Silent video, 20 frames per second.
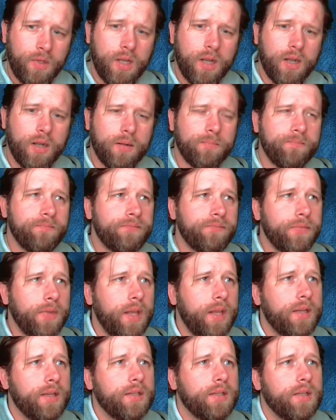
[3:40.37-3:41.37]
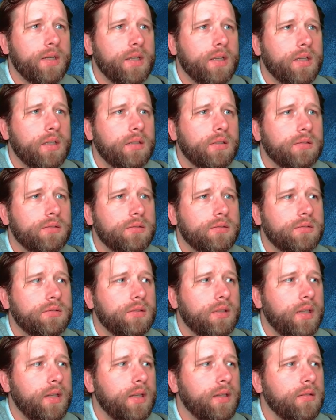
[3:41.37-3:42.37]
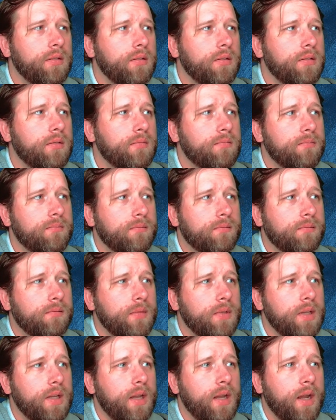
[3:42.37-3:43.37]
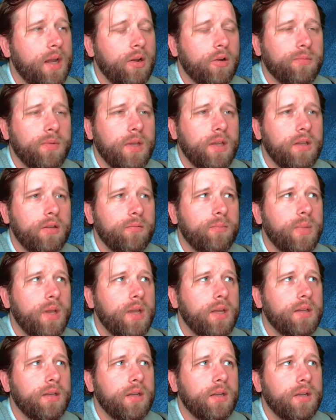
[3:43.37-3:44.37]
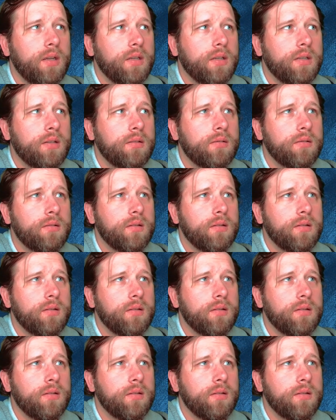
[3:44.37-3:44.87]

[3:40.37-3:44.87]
Um, and uh, and I hope that you've been uh,